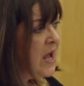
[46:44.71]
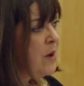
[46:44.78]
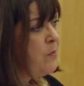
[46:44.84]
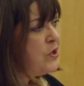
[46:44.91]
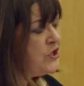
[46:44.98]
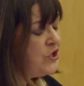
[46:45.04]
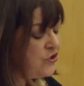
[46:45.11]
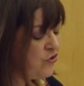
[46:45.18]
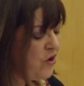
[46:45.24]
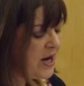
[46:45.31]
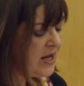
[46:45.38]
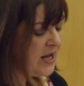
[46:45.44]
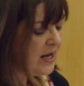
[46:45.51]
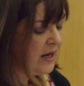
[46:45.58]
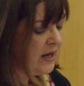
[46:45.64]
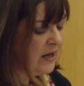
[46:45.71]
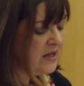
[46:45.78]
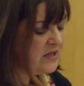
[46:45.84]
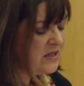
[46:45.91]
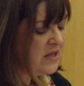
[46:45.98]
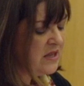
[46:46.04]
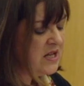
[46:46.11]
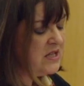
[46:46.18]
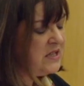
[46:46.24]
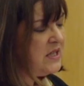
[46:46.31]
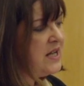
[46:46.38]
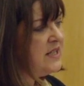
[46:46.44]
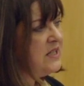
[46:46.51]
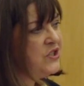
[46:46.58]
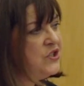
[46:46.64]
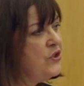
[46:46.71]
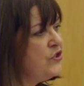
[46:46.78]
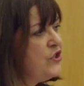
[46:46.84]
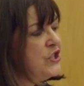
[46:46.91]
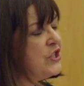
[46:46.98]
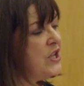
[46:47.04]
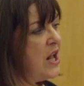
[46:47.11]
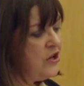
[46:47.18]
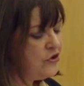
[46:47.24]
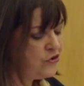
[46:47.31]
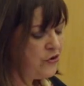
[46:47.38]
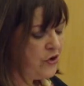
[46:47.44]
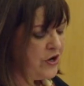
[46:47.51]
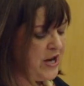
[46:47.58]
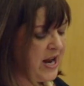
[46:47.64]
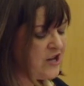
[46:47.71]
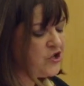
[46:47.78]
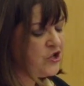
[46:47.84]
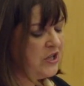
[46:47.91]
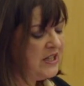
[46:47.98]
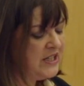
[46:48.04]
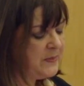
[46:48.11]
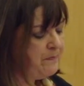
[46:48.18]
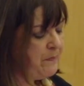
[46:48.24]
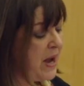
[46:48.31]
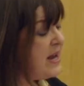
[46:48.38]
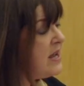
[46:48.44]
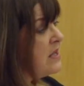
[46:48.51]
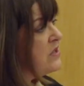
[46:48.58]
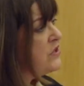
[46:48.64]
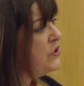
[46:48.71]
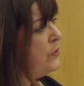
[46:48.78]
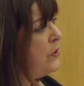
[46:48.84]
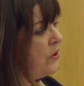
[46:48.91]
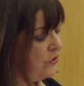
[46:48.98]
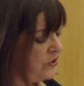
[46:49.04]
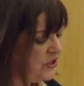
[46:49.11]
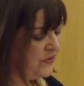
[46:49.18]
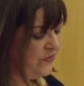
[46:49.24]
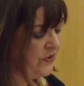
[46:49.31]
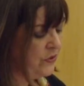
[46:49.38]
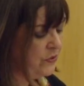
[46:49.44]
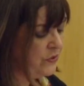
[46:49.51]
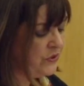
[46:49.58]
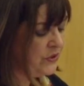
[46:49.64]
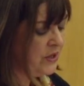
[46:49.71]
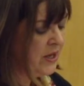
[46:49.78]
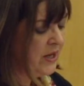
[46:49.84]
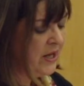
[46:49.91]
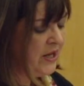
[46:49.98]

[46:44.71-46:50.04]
And what's striking is that these days it's not just ultra-nationalist bikers who hold these views.